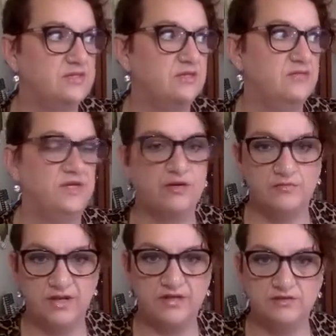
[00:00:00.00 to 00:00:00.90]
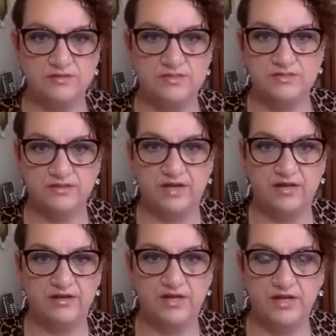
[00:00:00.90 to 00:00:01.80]
telling me to go to Michael's and learn how
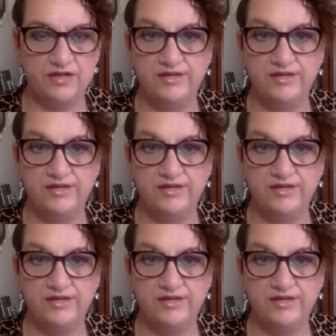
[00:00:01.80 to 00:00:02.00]
to knit.